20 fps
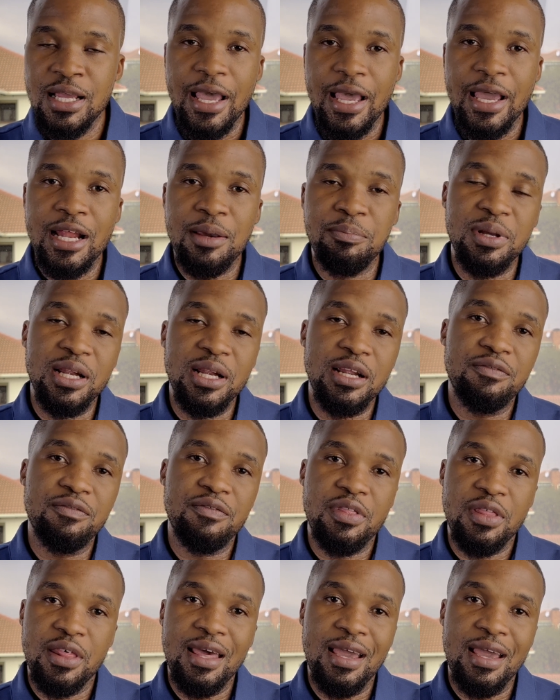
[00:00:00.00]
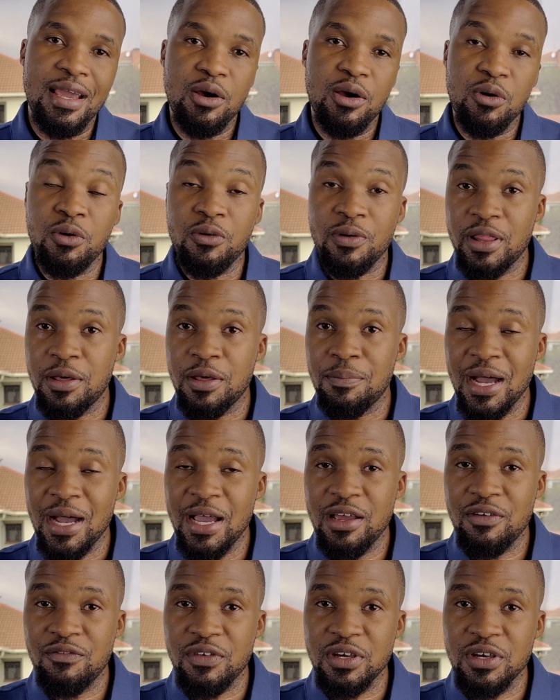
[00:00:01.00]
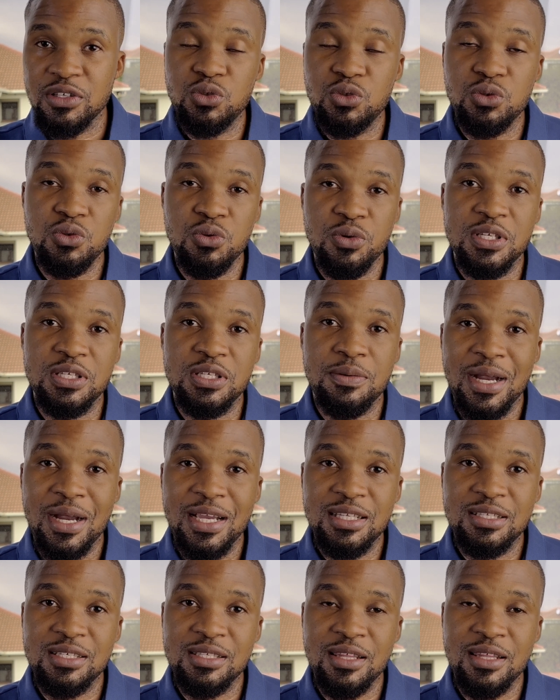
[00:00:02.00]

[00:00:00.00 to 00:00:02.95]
And I believe that, or rather my advice to you as a marketer,